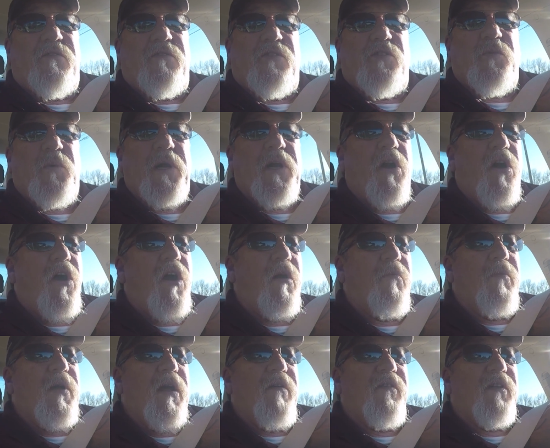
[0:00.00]
swing
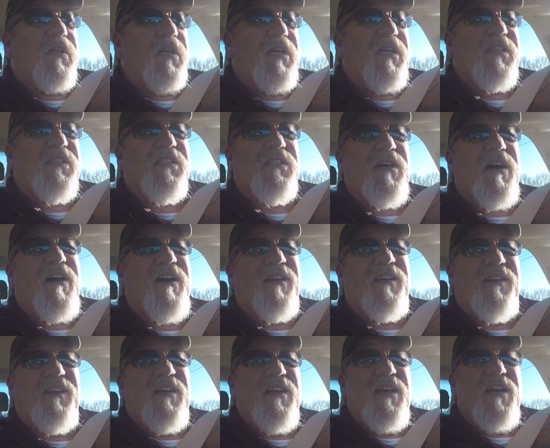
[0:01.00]
arm, everything is not
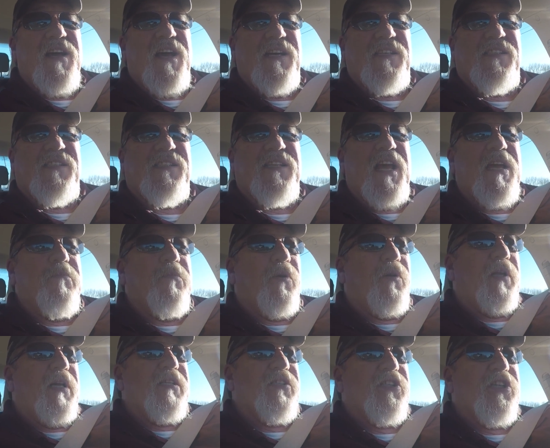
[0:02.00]
as
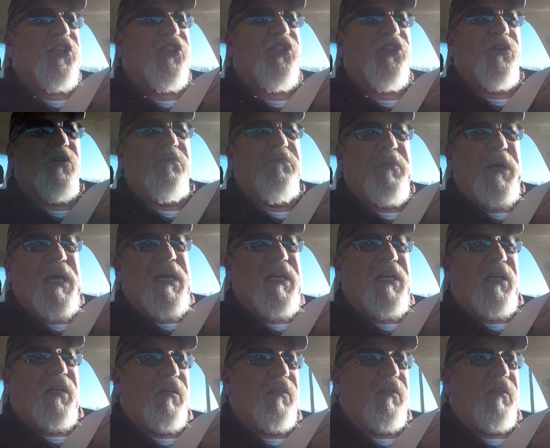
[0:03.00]
stable as it should be.